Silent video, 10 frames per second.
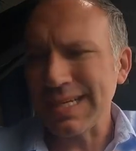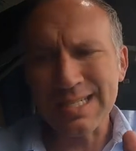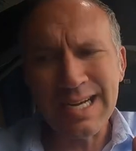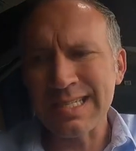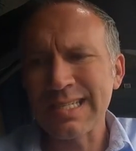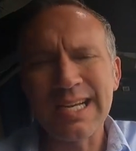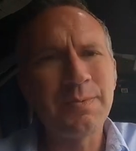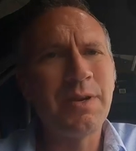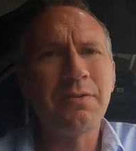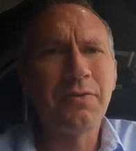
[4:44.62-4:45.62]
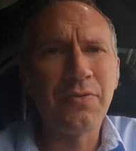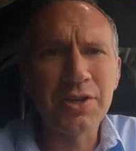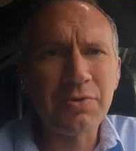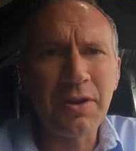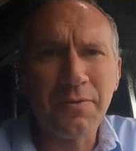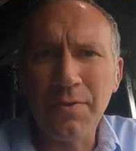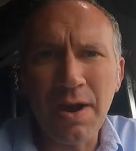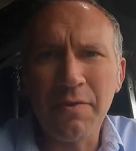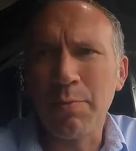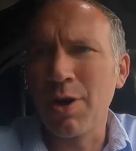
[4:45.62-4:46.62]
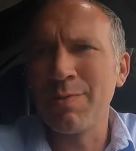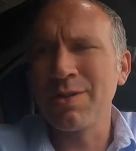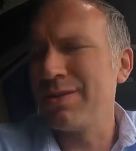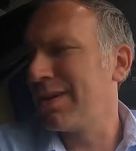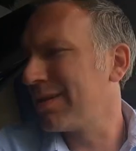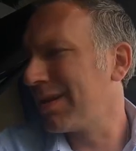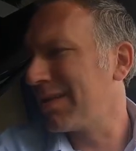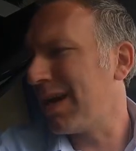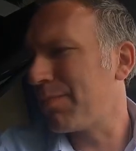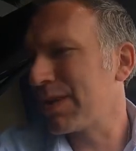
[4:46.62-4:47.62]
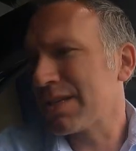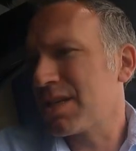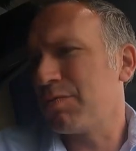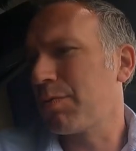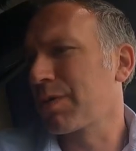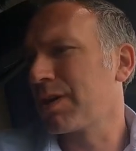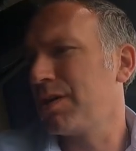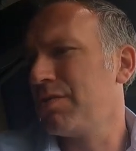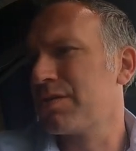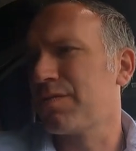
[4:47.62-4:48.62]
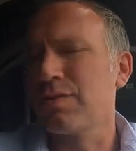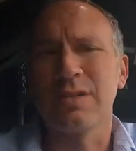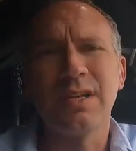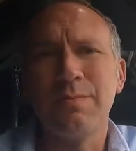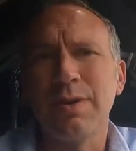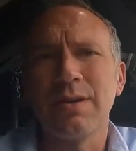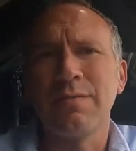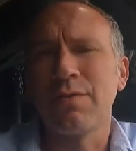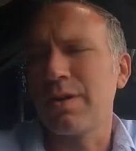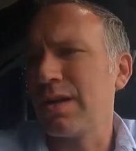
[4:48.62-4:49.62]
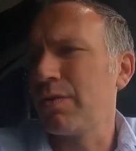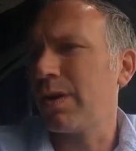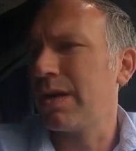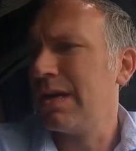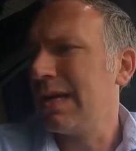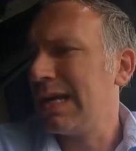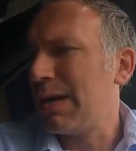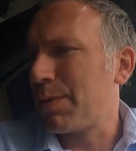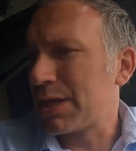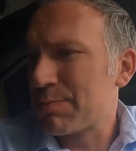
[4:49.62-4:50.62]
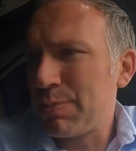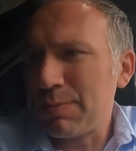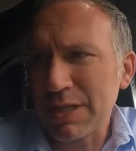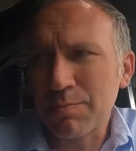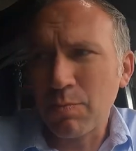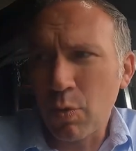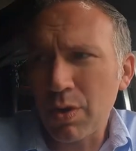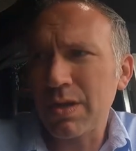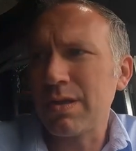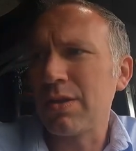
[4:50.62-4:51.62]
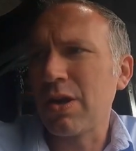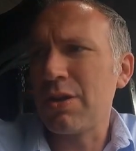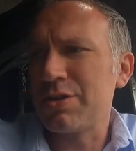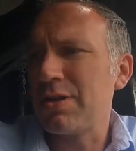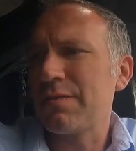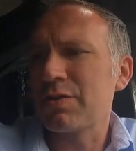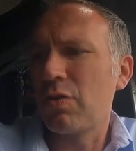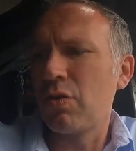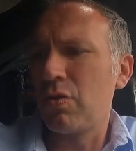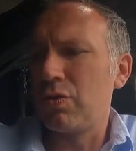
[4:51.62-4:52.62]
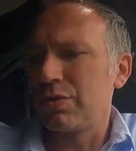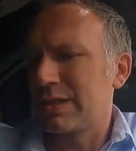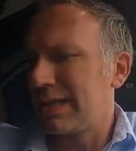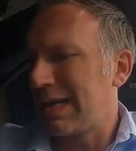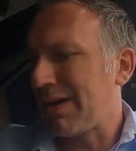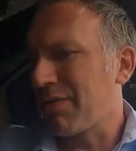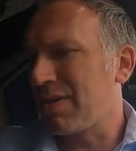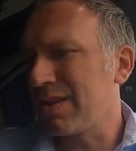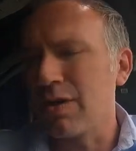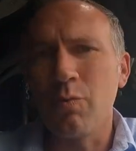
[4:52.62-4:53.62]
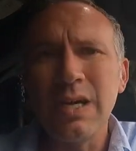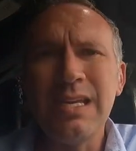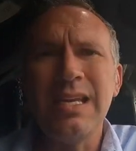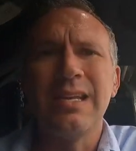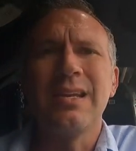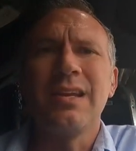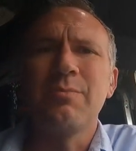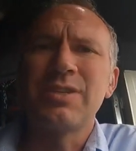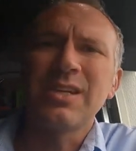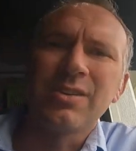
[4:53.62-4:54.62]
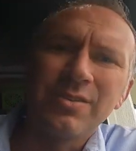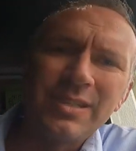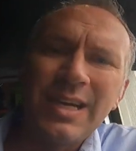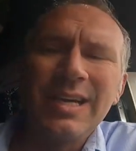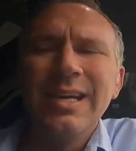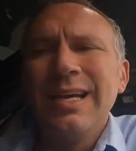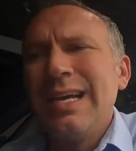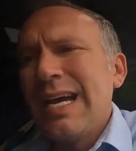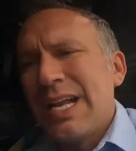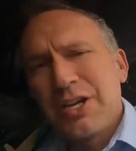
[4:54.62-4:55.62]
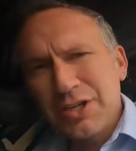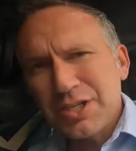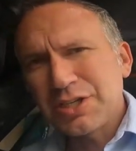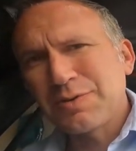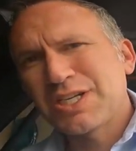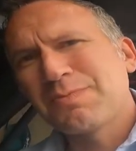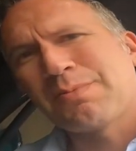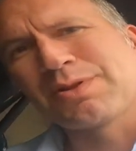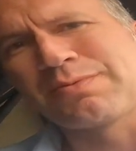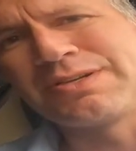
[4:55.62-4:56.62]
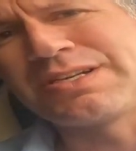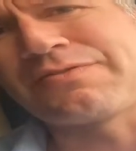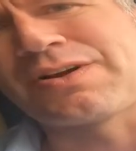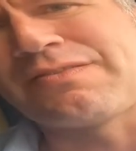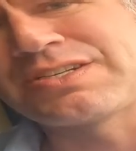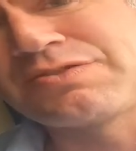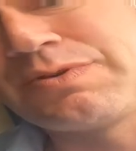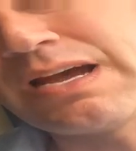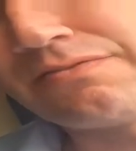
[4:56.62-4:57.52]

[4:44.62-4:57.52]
It's not designed to be a refrigerator forever, permanently, or anything like that, but that's not what we're going to use it for. It's not big enough for it anyway. But it's more than large enough to hold everything that we need in any particular day. And now your situation may be a little bit different. Obviously,